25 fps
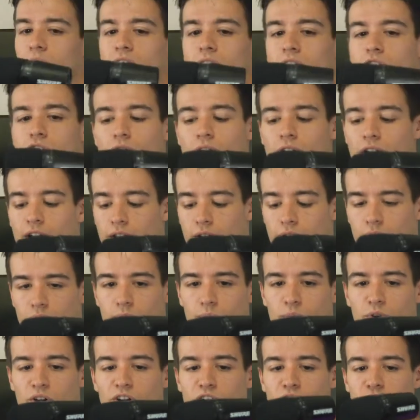gonna try and
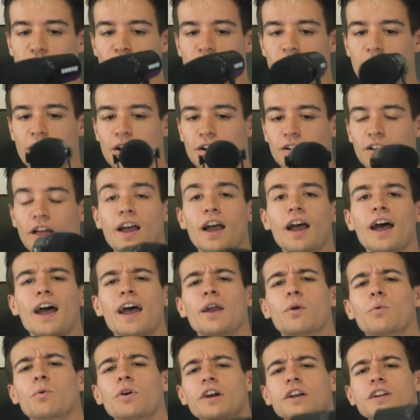I'm gonna try and
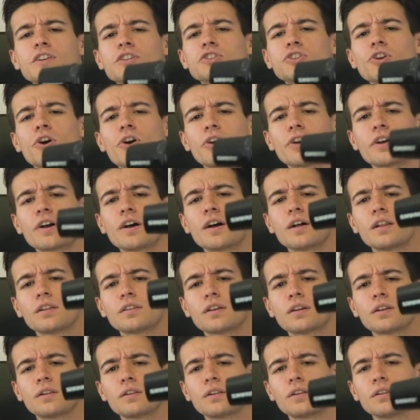hey, we're gonna start a
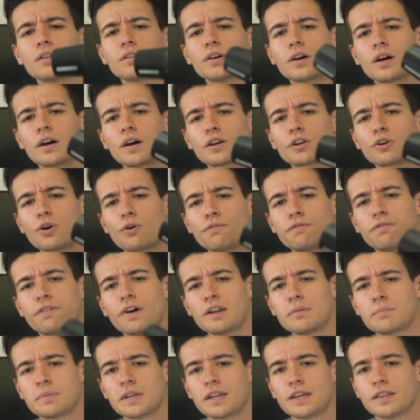little uh,
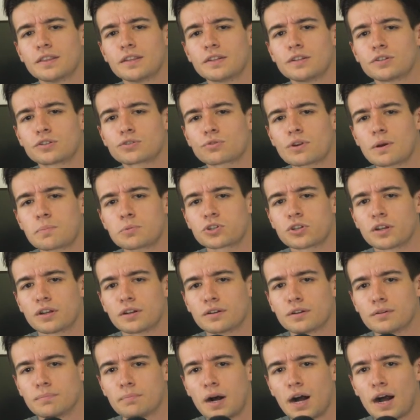GoFundMe in the
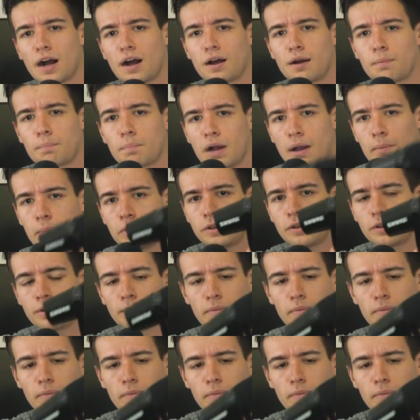description. Ma, buy me a